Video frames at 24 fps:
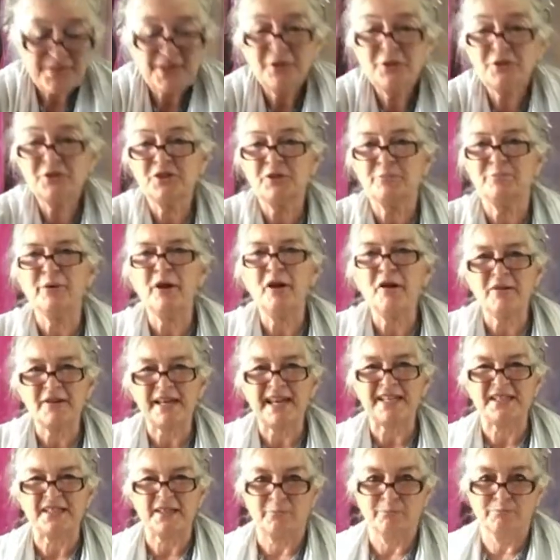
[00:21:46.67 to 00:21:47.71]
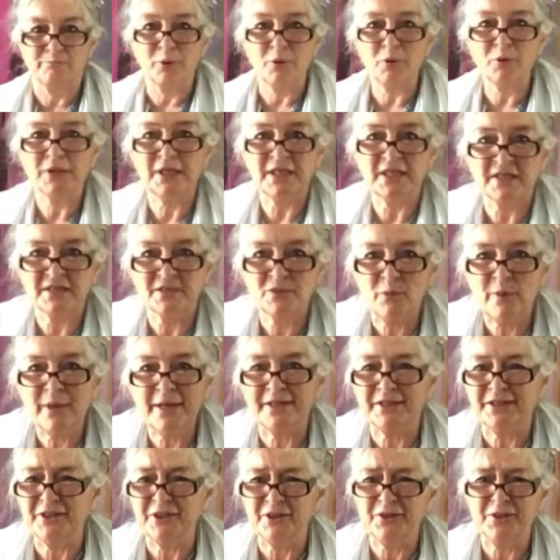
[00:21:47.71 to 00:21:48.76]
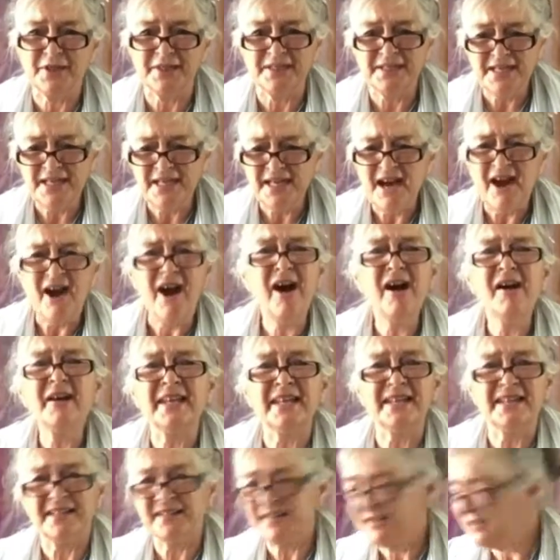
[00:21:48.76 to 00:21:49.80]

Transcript: Because your plant has a body as well, and you can hug it.